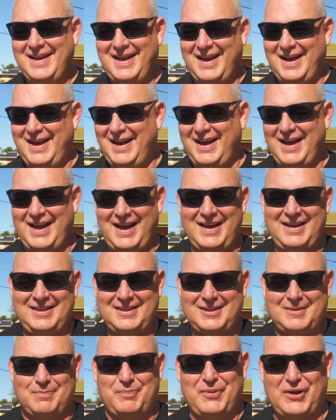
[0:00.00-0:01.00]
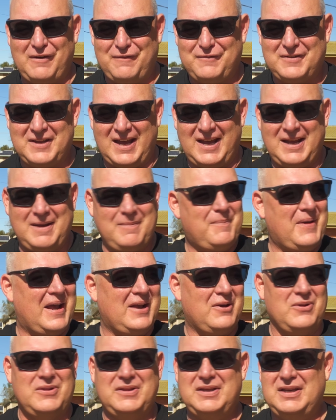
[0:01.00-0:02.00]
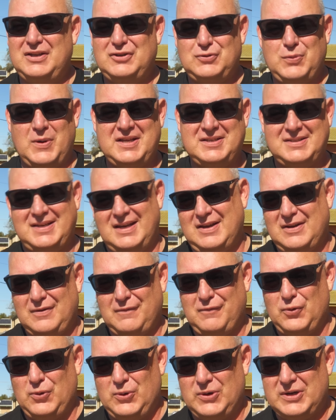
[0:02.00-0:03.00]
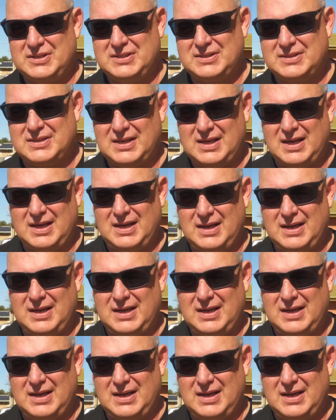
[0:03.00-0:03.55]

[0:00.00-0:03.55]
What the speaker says: 8th birthday back on the 22nd of August.